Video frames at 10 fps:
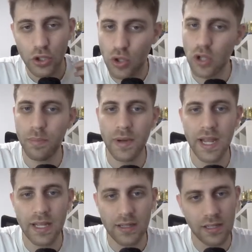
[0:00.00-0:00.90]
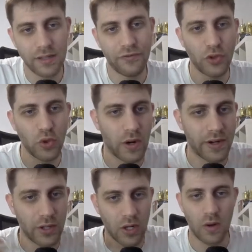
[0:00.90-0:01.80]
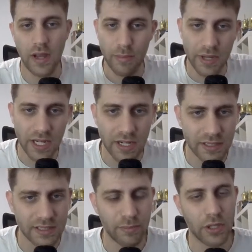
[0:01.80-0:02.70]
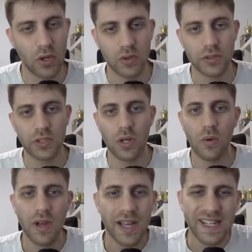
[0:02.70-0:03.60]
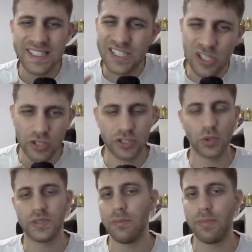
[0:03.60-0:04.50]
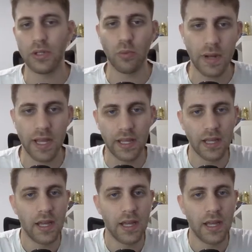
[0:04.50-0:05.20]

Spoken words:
don't play it if you are, you know, like beginners, because you know, it's not so simple to play